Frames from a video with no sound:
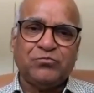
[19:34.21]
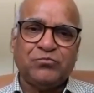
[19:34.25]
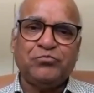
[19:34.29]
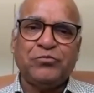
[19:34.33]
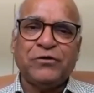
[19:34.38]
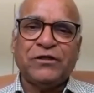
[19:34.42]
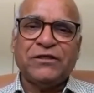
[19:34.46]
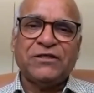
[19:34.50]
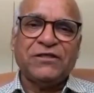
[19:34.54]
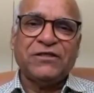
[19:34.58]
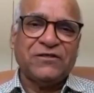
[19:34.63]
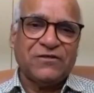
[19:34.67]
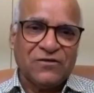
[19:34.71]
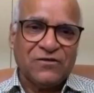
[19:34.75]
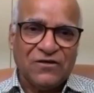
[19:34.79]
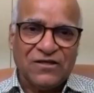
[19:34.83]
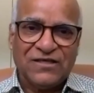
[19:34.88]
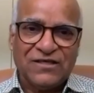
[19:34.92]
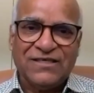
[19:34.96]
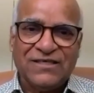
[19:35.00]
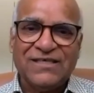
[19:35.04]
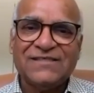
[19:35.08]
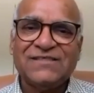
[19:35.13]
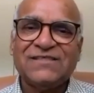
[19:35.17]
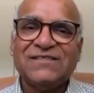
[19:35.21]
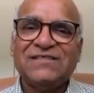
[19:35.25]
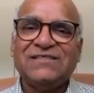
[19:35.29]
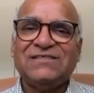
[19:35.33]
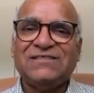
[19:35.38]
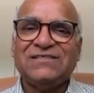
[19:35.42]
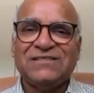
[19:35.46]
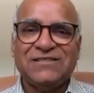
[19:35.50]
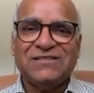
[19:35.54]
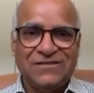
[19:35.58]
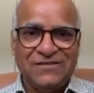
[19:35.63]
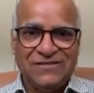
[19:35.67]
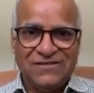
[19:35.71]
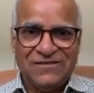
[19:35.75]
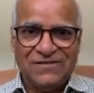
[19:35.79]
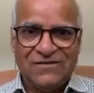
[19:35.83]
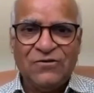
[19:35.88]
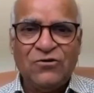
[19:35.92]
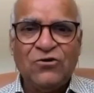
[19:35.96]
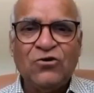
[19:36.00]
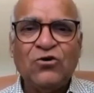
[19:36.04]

particular decisions,